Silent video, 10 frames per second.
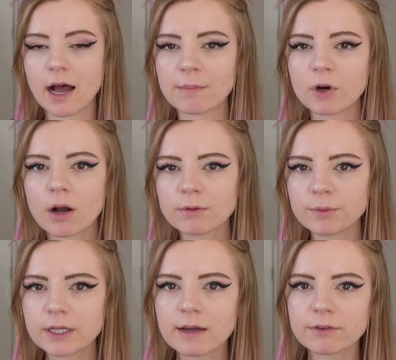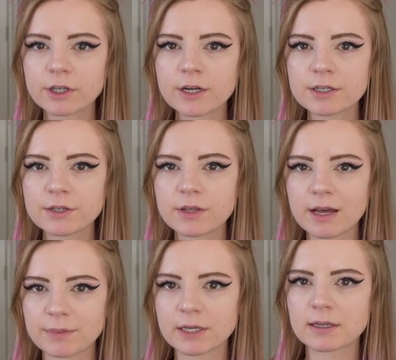I'm probably never gonna do
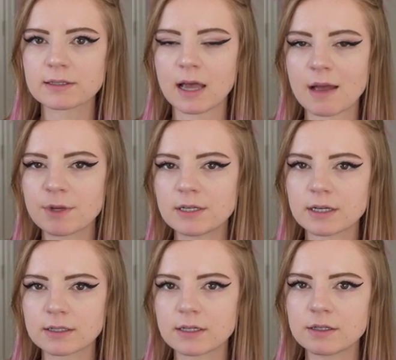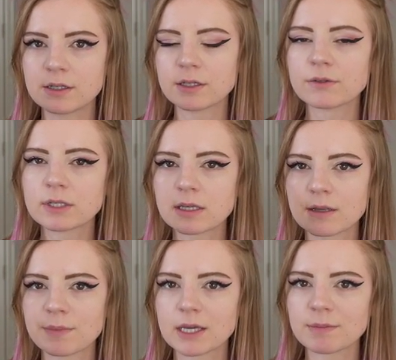that because I'm addicted to using
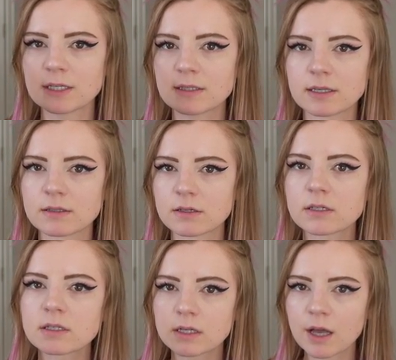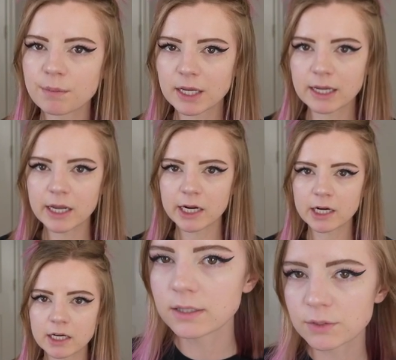the baby scissors to cut my
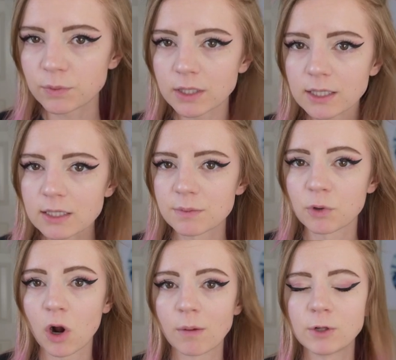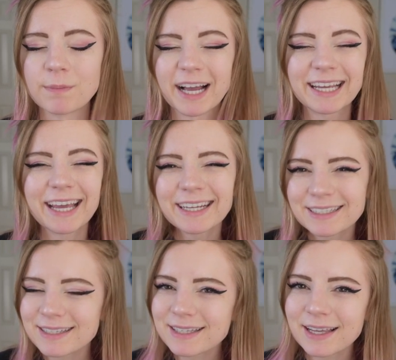hair. This really is a problem. I hate
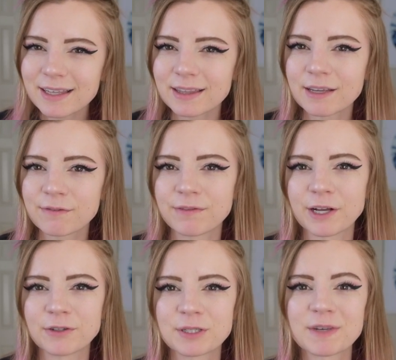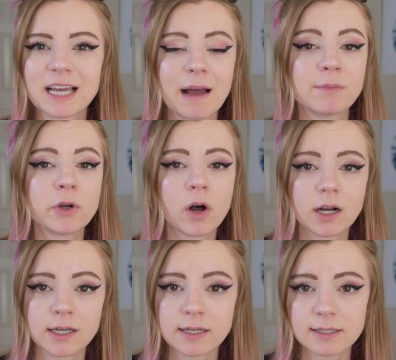to say that they failed me. I'm
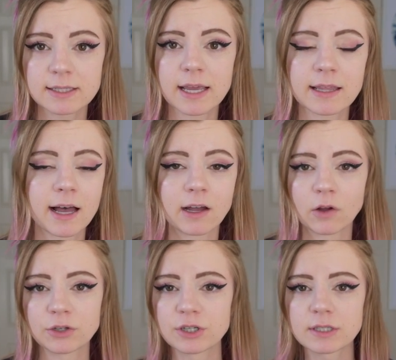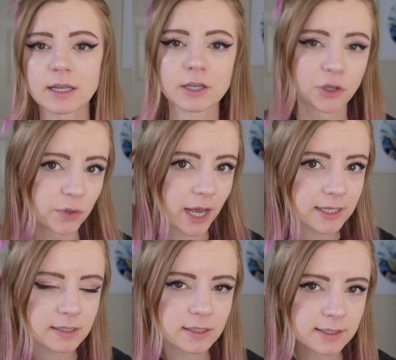not gonna say that. I'll just let you
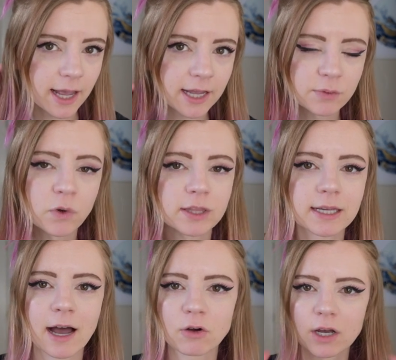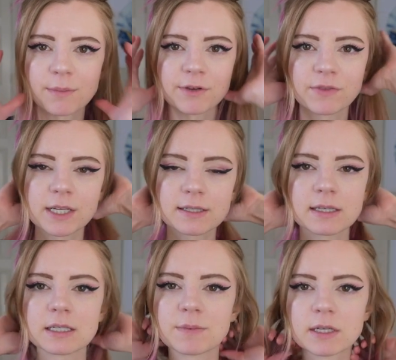guys decide what the outcome of this
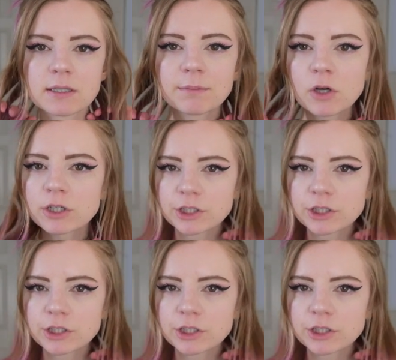is because I'm not